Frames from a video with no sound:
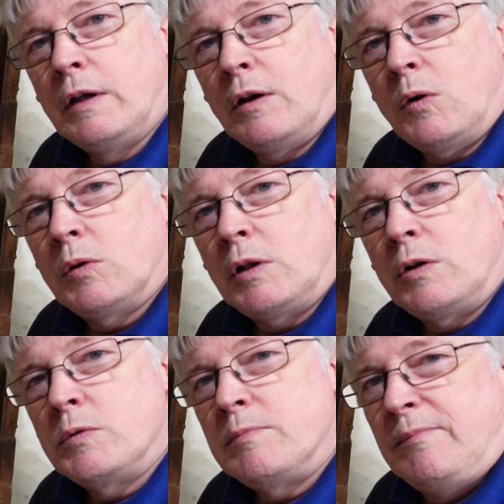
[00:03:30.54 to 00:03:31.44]

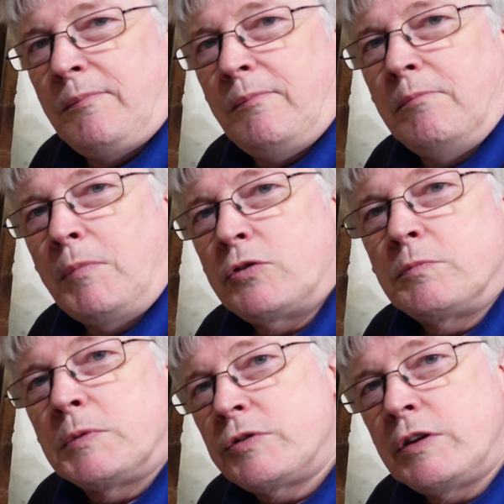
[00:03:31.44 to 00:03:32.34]
although
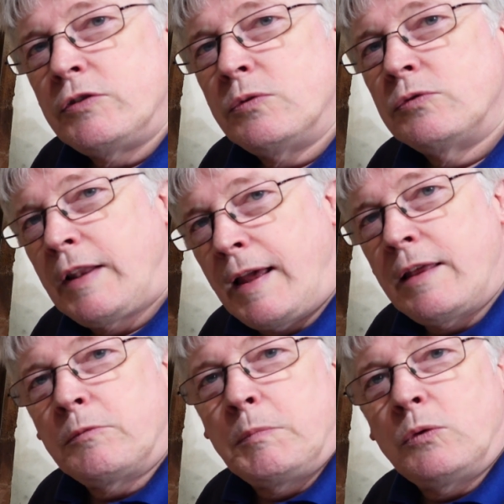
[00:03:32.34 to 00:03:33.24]
most machine tools,
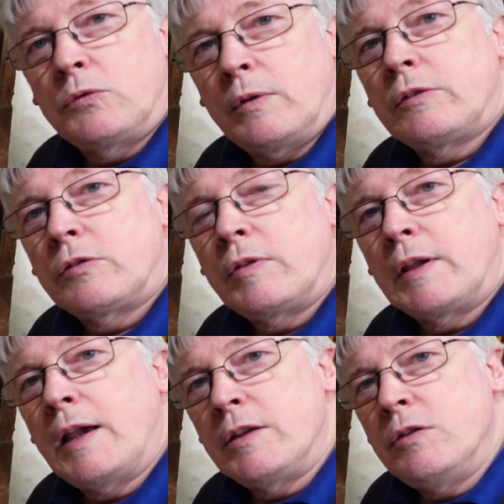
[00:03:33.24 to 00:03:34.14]
lathes, mills, all that sort of
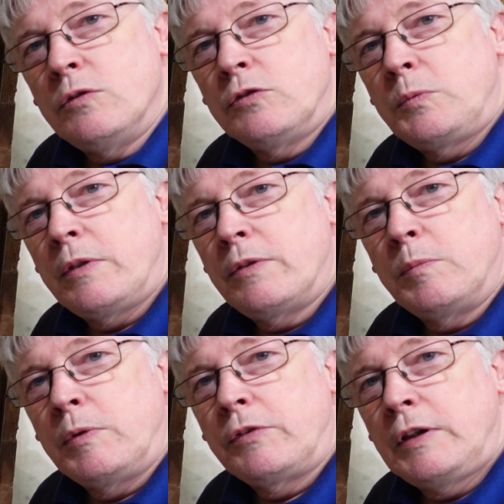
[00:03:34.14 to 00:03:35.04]
thing aren't used
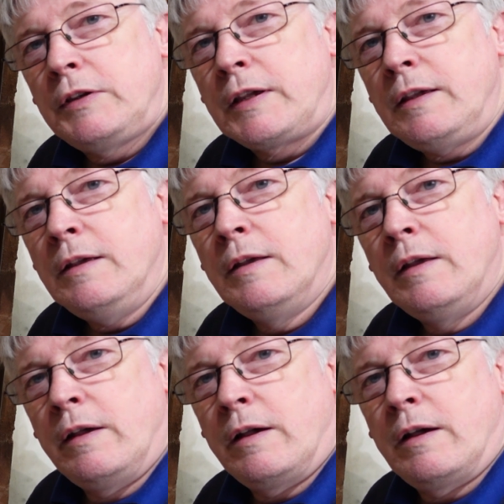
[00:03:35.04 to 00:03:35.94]
with seating,
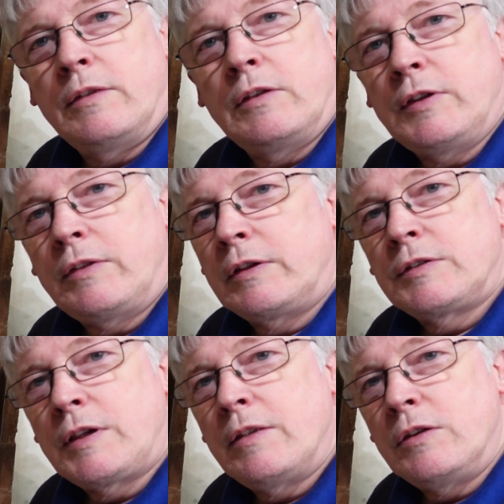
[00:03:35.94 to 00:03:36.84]
there's nothing
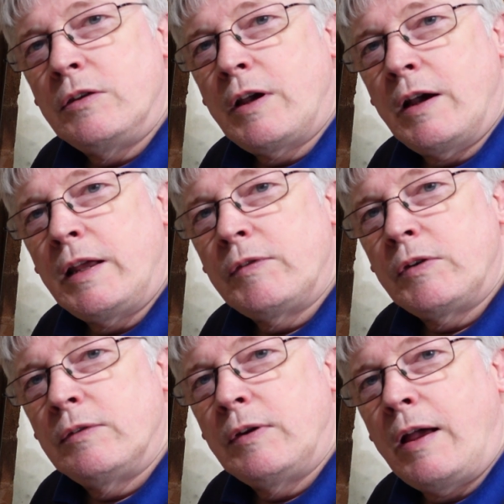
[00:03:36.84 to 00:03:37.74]
saying that you can't have
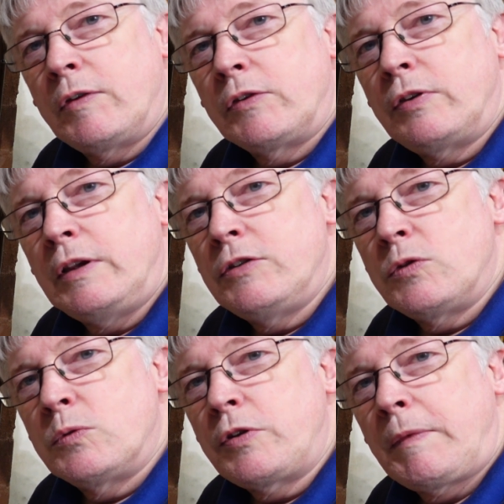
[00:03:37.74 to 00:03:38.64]
a seat
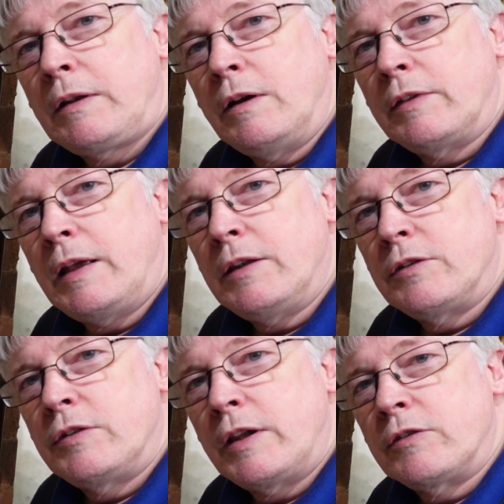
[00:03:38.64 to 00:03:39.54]
or something like that
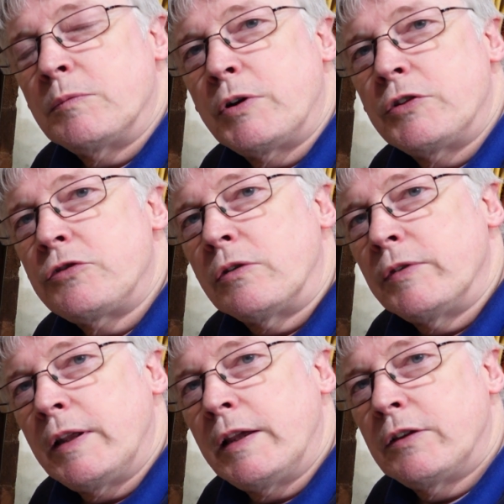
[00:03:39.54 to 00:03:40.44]
to take some pressure off
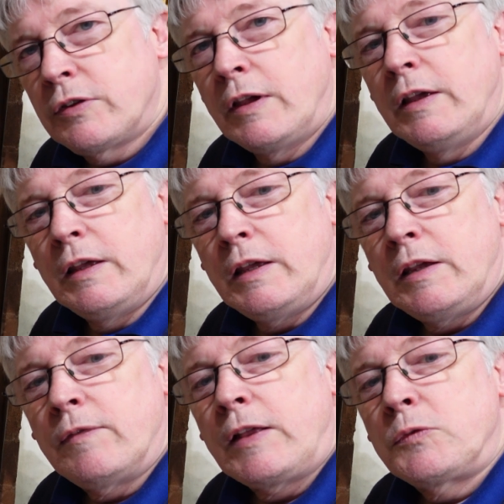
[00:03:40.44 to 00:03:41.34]
your legs
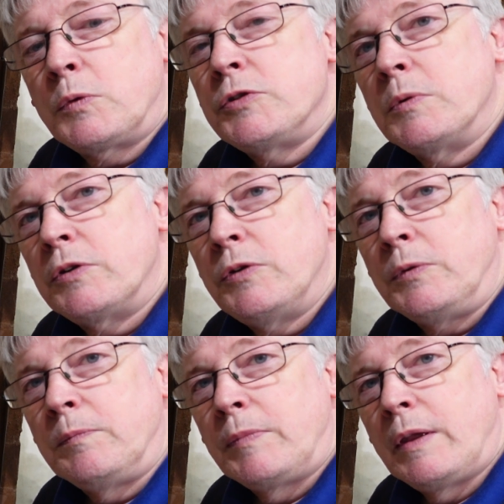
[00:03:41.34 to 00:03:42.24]
if that's what you want to
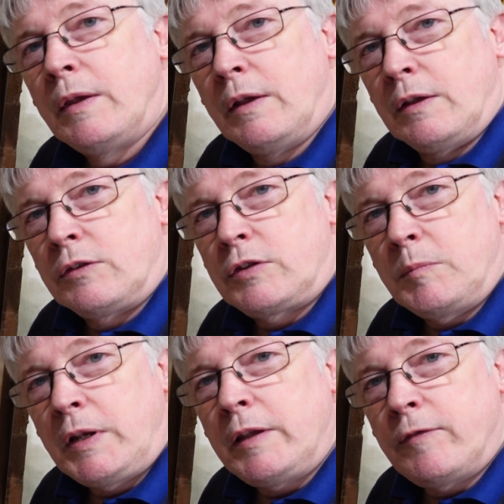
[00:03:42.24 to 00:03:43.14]
do.
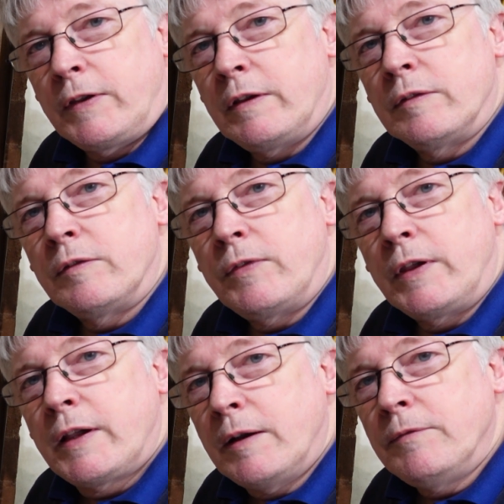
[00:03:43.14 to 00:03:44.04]
Similarly, for
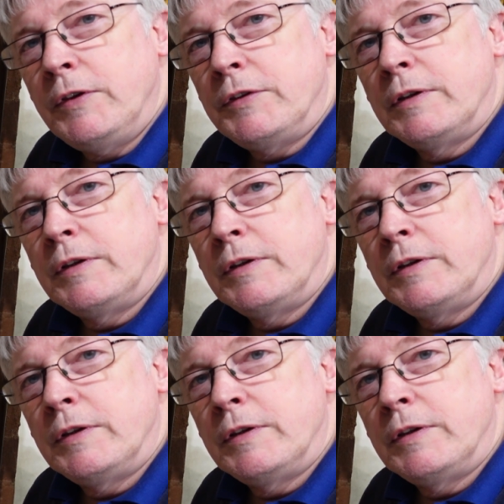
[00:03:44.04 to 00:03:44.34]
your comfort,